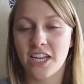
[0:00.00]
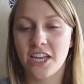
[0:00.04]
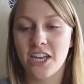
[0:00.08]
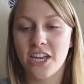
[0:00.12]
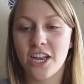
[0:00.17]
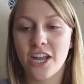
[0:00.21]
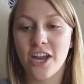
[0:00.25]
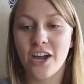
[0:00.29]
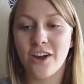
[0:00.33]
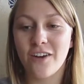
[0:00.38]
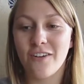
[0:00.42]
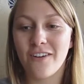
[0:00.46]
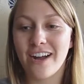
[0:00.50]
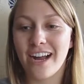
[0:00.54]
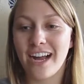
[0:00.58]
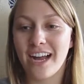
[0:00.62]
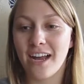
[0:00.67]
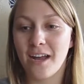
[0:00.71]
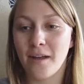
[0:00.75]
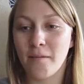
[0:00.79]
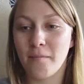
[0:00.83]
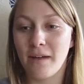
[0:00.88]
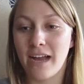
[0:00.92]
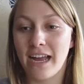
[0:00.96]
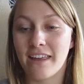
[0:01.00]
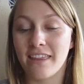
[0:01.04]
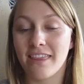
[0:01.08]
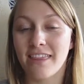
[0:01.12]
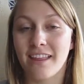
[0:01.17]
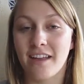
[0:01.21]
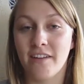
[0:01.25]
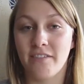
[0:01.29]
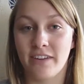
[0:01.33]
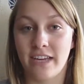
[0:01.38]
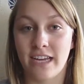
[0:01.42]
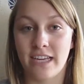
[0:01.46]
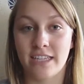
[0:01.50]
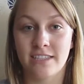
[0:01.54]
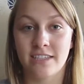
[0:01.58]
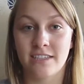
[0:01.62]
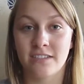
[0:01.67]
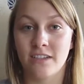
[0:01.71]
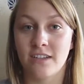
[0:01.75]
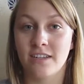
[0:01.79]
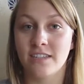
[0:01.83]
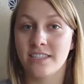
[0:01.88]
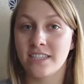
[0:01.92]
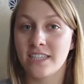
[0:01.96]
No, I love it. As
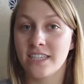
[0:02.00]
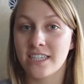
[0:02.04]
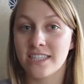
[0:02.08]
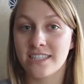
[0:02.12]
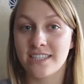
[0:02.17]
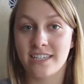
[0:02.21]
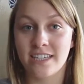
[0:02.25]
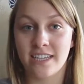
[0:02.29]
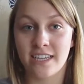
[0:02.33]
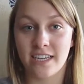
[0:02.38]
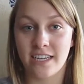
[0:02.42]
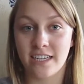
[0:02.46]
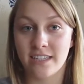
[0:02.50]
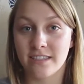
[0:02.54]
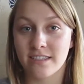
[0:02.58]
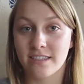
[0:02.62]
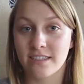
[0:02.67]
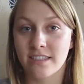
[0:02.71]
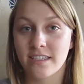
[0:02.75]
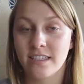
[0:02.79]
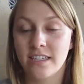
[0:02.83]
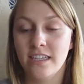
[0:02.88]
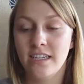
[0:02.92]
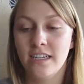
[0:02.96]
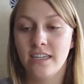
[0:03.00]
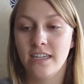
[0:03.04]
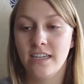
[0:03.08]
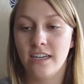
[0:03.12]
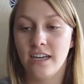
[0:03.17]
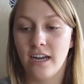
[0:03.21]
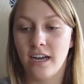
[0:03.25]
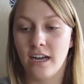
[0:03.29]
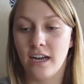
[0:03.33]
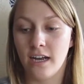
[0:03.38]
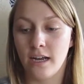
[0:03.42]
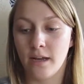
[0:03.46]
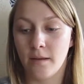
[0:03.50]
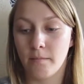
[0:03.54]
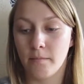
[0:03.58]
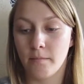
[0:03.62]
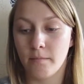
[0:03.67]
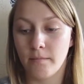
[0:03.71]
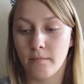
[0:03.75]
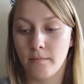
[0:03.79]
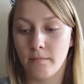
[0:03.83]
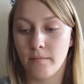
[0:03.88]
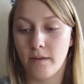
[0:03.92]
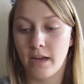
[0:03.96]
exhausting as it is,
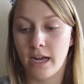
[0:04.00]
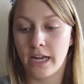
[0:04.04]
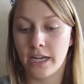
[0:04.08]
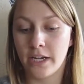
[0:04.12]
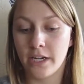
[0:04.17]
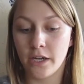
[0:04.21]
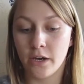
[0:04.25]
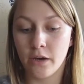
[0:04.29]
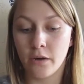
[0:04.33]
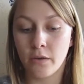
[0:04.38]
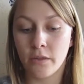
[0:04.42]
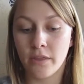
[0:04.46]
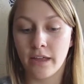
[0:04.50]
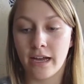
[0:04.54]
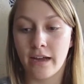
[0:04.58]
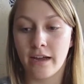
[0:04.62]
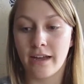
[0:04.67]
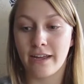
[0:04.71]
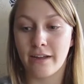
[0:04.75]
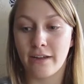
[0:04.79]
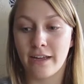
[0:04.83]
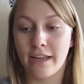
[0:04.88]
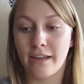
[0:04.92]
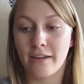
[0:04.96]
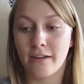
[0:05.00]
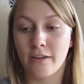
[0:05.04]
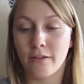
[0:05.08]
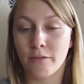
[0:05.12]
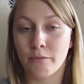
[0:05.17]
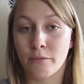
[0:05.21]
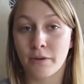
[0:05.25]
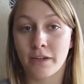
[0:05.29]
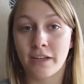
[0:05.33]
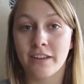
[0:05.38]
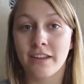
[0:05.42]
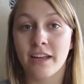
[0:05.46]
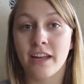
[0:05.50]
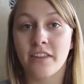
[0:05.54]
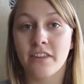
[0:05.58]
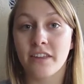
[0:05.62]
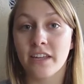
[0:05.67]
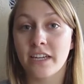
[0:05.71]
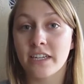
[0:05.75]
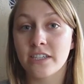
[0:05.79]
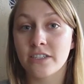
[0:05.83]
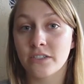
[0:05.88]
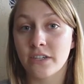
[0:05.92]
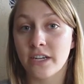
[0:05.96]
I know that real
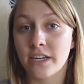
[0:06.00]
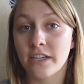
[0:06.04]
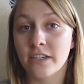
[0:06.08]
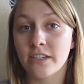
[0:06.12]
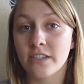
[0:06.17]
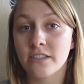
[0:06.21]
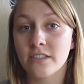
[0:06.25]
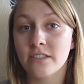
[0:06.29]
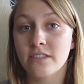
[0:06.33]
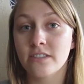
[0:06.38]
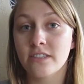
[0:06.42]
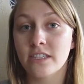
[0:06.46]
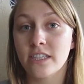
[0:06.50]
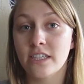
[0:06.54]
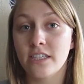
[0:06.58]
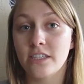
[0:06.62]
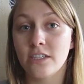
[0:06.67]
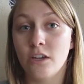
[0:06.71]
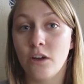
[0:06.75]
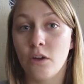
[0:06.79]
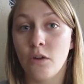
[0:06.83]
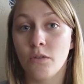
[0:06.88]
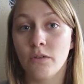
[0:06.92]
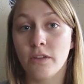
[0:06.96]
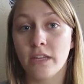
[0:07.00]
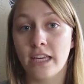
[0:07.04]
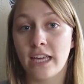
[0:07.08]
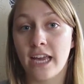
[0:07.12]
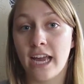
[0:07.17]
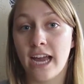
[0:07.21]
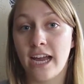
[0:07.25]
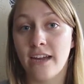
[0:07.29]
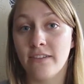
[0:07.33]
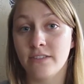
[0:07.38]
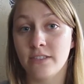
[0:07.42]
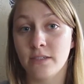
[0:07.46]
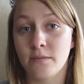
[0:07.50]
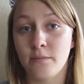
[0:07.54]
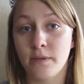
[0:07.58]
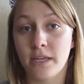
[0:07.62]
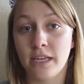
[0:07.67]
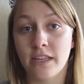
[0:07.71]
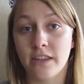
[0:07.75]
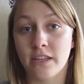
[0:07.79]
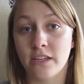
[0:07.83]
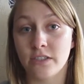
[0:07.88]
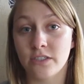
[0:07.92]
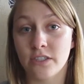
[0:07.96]
athletic trainers only have to be
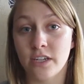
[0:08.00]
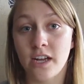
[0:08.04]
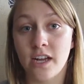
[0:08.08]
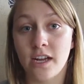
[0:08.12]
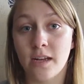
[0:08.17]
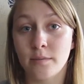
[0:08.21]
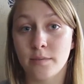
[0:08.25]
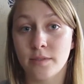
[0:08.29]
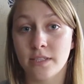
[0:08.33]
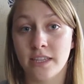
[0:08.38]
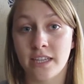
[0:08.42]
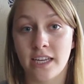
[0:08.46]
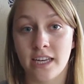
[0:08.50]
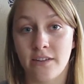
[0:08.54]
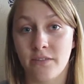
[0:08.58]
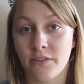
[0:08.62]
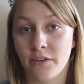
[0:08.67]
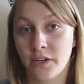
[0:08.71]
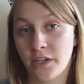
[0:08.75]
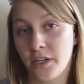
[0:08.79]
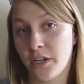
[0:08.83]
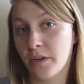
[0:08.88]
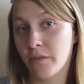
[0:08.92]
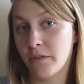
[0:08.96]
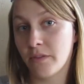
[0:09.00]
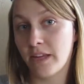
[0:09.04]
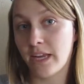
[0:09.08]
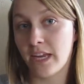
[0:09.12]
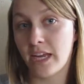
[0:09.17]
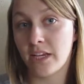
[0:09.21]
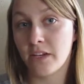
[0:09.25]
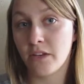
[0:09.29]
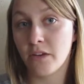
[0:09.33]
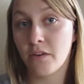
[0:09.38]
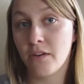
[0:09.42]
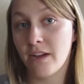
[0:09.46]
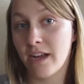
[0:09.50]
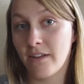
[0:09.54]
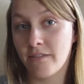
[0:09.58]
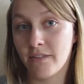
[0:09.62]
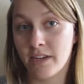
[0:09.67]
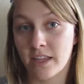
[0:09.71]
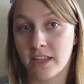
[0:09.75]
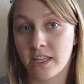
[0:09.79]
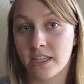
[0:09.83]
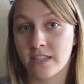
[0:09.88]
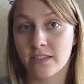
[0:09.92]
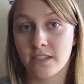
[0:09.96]
at their jobs in the afternoon. They don't have
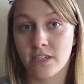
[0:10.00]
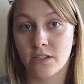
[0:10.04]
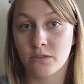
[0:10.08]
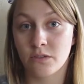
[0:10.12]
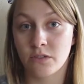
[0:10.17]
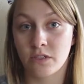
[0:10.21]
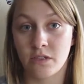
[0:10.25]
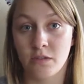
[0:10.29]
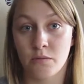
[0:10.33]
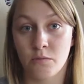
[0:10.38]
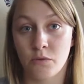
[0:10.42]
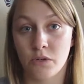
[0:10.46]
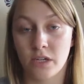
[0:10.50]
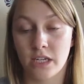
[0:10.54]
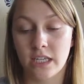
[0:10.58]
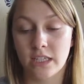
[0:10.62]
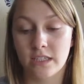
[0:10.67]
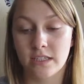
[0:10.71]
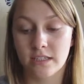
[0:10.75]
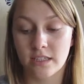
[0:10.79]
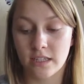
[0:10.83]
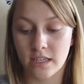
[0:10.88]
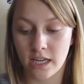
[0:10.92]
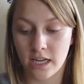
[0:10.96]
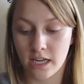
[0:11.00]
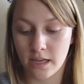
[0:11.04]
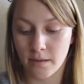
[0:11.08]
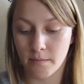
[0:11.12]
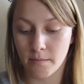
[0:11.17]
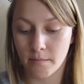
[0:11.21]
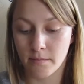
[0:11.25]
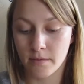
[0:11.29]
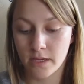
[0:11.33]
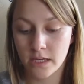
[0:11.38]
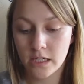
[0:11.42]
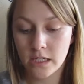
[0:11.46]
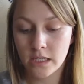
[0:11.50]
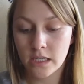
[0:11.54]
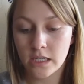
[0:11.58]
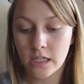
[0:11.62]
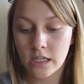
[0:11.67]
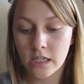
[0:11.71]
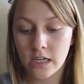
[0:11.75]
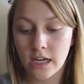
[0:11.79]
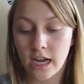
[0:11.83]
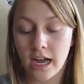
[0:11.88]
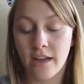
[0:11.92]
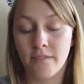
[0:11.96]
anything scheduled in the mornings.
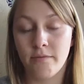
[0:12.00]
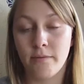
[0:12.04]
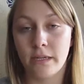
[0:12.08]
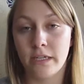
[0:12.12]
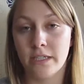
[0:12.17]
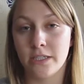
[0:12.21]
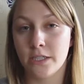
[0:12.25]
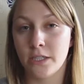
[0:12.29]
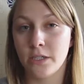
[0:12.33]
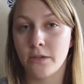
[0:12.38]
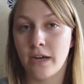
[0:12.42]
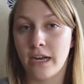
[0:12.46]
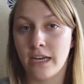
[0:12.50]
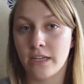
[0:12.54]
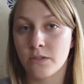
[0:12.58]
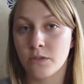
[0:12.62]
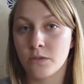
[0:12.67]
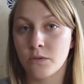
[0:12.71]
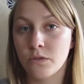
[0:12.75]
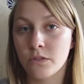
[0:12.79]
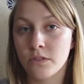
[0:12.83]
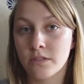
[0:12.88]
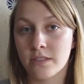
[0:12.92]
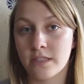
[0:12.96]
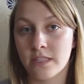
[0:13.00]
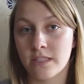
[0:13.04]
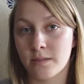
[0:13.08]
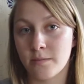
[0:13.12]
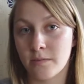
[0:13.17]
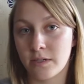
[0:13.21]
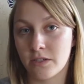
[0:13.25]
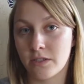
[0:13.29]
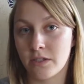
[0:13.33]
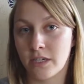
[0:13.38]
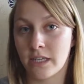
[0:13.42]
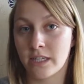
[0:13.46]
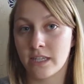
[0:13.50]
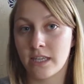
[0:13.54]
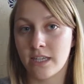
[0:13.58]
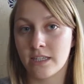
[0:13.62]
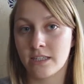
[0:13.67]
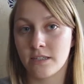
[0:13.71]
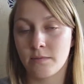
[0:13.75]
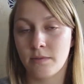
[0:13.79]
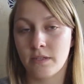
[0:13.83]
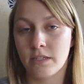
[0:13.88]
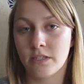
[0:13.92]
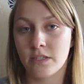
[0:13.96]
I've been at 2 high schools this semester and
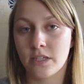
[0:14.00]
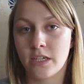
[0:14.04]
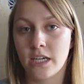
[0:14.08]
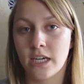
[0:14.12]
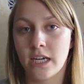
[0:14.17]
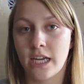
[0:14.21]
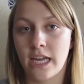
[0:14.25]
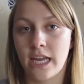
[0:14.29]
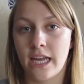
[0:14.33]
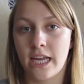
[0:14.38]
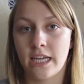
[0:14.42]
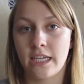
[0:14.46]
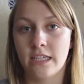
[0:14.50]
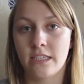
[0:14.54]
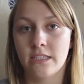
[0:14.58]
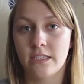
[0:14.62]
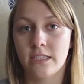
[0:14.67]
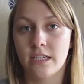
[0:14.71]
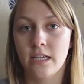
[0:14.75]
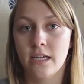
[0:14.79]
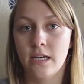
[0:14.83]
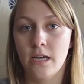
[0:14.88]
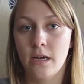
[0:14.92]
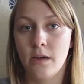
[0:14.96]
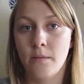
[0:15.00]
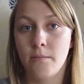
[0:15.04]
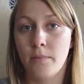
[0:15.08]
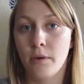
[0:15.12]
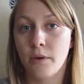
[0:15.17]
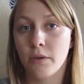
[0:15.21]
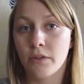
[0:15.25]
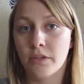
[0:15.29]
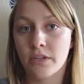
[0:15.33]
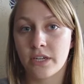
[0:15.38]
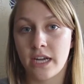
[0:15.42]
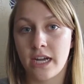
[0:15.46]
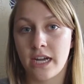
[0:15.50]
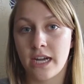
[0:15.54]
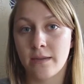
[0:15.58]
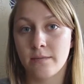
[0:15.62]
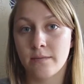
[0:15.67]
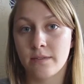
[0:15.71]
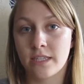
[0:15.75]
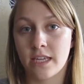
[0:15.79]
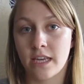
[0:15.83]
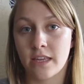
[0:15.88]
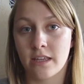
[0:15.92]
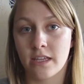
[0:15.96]
last semester, and both
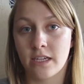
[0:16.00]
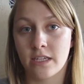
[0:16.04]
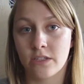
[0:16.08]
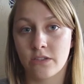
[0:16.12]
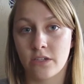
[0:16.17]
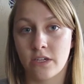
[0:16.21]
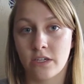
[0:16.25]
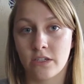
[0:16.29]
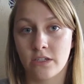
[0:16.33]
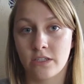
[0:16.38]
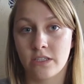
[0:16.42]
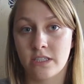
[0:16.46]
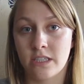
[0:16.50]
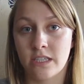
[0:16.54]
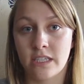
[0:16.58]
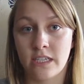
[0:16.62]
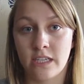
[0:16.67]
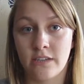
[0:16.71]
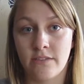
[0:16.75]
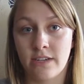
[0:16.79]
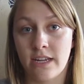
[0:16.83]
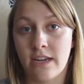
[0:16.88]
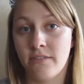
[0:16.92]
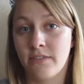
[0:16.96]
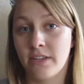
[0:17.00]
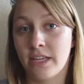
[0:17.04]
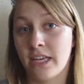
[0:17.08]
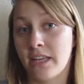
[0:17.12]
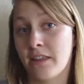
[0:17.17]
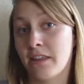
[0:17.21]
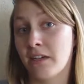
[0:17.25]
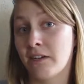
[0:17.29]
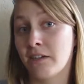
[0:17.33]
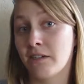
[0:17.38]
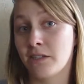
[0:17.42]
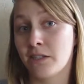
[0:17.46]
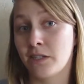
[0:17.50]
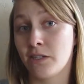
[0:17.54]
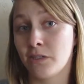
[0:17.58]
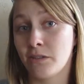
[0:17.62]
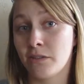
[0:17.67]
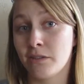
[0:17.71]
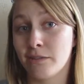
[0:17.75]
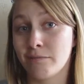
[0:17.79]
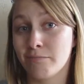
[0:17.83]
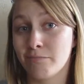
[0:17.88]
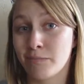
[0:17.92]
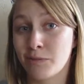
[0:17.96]
times the athletic trainers didn't even have to get there
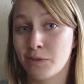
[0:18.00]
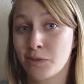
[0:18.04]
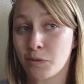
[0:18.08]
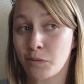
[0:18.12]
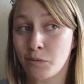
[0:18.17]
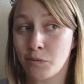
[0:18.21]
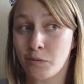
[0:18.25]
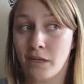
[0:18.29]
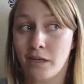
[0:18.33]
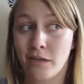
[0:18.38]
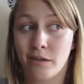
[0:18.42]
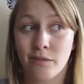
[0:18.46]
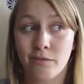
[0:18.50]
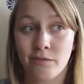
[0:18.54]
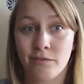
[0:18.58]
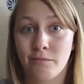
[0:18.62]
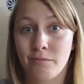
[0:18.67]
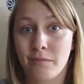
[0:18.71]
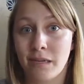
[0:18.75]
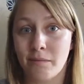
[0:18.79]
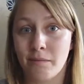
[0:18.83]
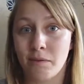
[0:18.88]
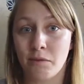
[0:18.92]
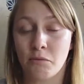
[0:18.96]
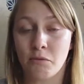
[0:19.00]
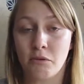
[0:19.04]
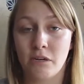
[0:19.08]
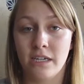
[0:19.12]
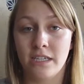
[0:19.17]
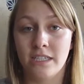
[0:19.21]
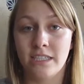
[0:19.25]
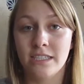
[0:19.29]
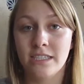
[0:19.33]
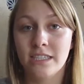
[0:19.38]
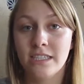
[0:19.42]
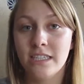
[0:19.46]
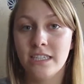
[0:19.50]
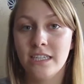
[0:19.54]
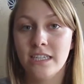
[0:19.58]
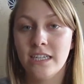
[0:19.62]
until 12, maybe 1.